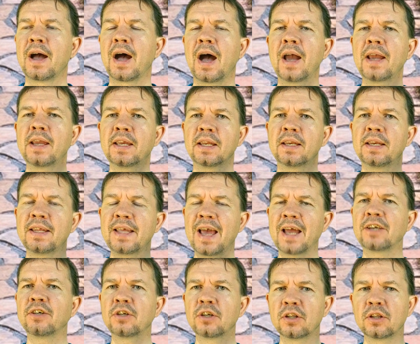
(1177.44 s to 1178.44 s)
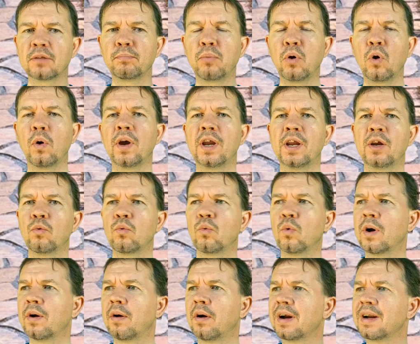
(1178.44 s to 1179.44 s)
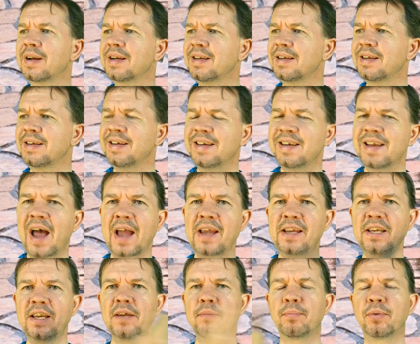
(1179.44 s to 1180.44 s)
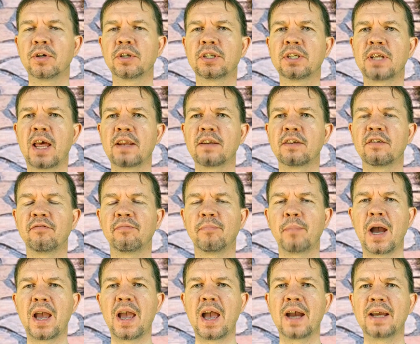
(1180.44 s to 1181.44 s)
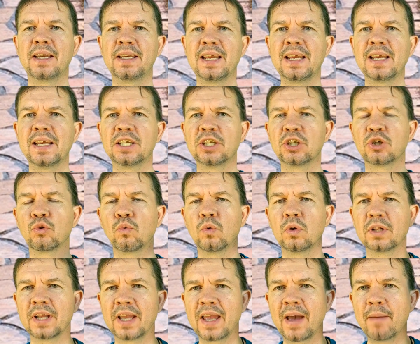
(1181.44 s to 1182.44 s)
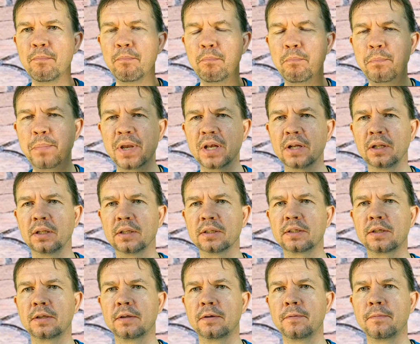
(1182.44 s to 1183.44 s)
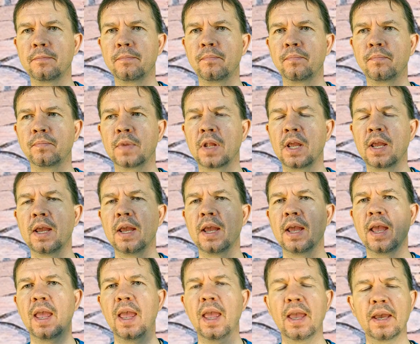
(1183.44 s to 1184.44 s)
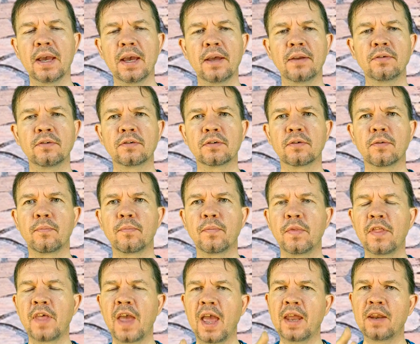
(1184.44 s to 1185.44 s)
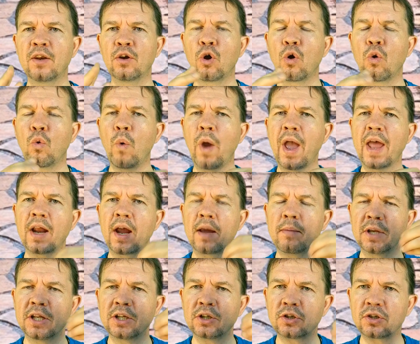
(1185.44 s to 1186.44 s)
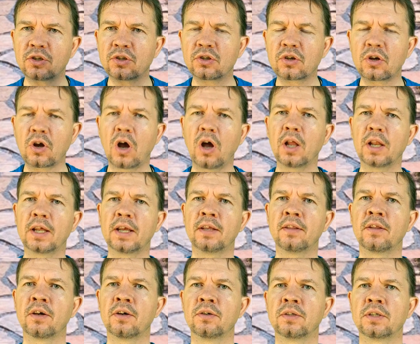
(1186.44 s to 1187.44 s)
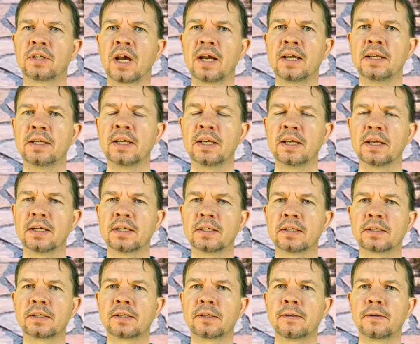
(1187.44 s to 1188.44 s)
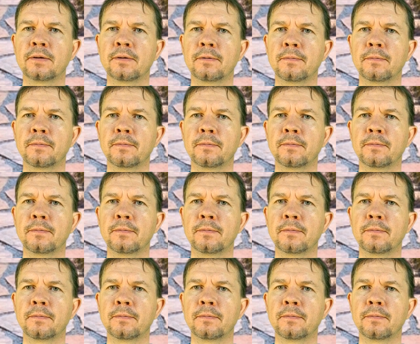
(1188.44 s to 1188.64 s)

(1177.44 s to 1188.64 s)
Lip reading: I can get to the point where 90% of my ideas will get built. And then when I'm installing those ideas,